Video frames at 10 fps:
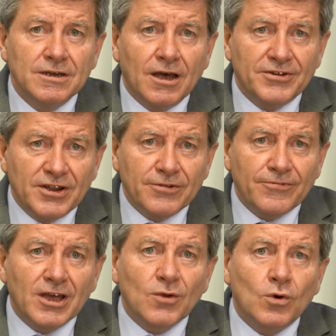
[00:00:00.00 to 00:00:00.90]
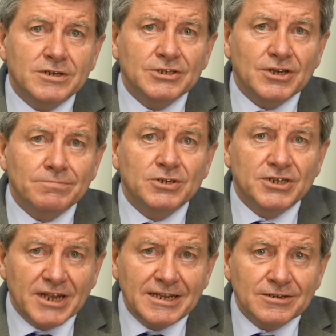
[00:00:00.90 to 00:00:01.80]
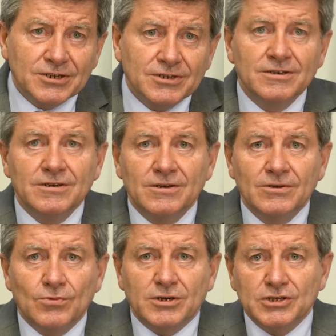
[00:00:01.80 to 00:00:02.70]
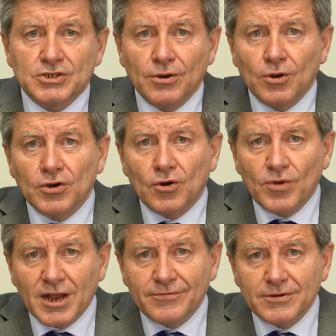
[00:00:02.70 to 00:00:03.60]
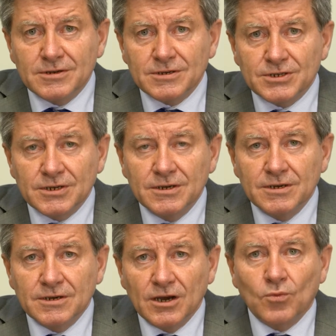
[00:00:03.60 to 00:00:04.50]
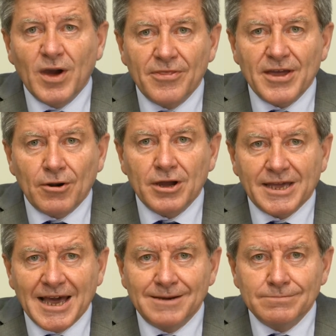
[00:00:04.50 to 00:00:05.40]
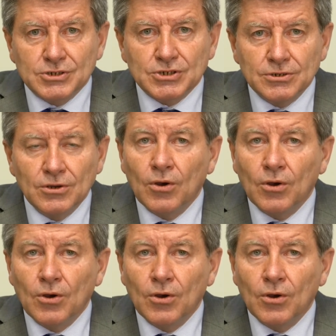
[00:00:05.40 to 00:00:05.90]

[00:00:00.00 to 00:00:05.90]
identifying what is up to date, what is no longer relevant, and where there are gaps,